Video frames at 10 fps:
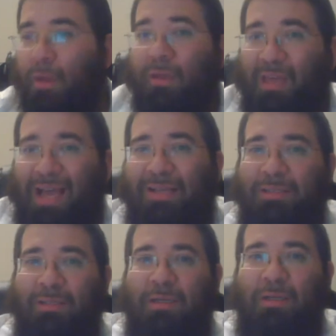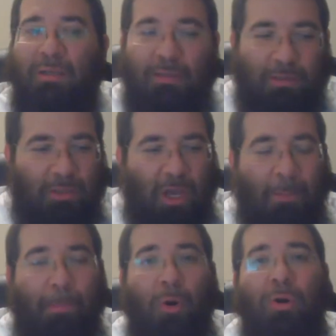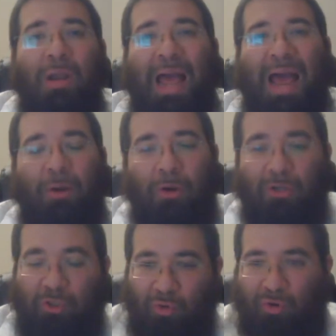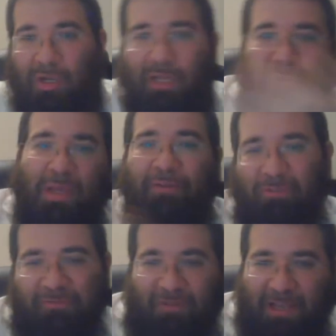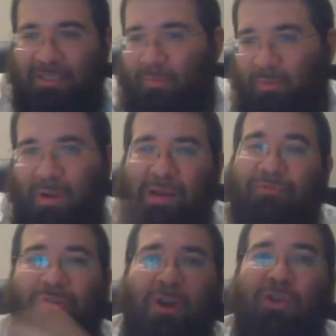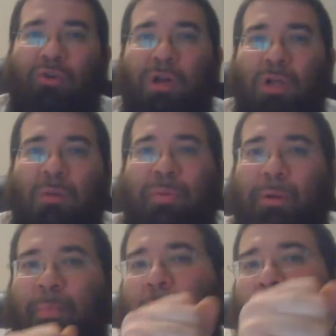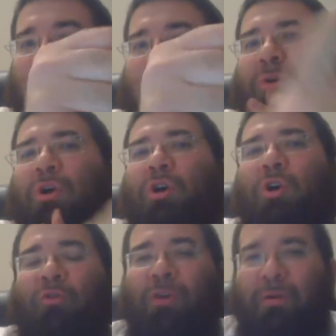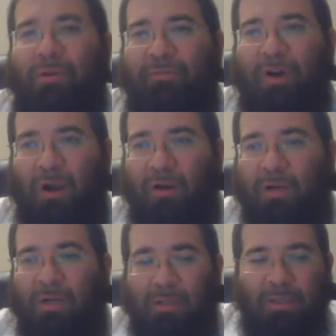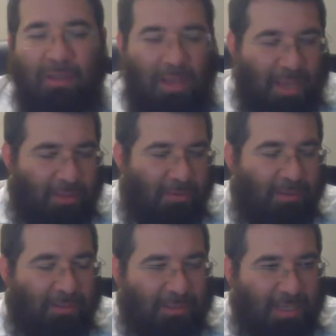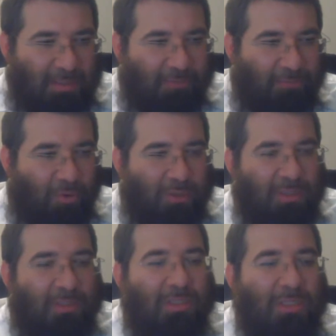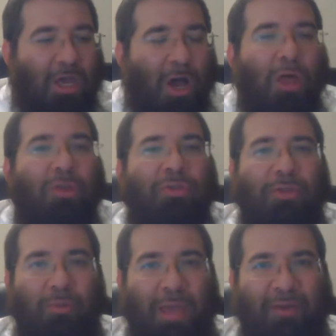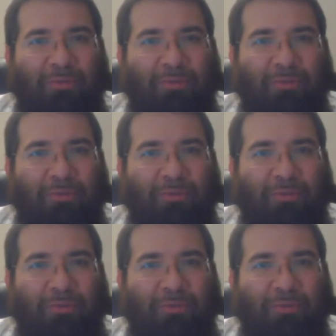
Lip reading: Yes. A bow and arrow. A sword is when you have to fight someone right in front of you, but a bow and arrow could go very far. And the Rebbe says, of course, this is the other thing we have to